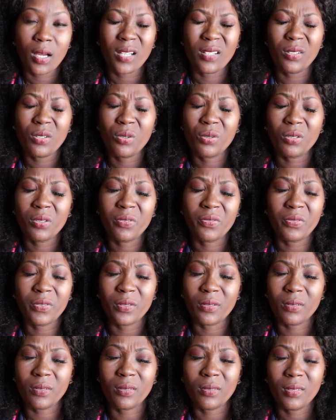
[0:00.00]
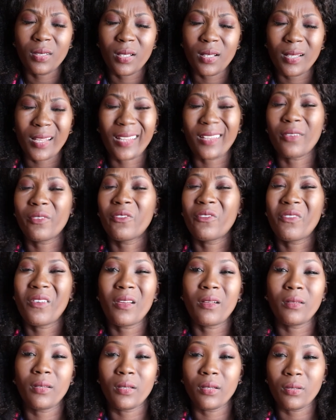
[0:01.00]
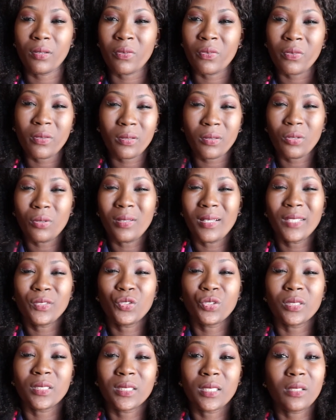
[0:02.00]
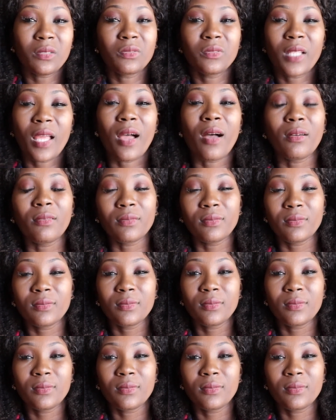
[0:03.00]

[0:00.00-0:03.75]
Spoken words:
I know you feel like a failure. You feel you let yourself down.